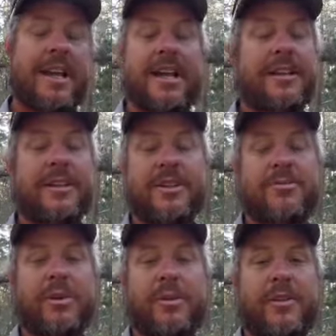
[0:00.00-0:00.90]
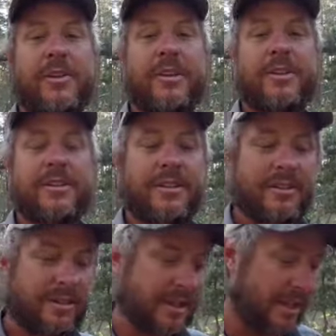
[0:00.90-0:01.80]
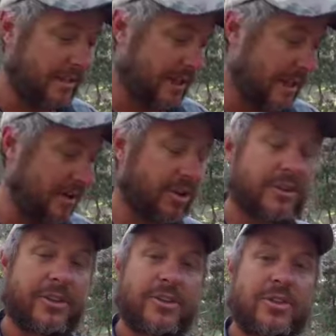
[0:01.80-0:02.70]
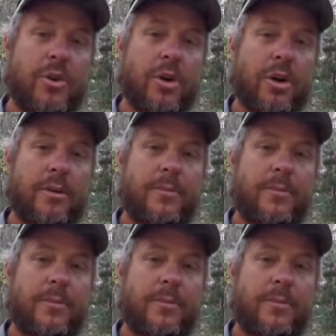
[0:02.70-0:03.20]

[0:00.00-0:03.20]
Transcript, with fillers: and then just put them on the the the, the hanger at the store.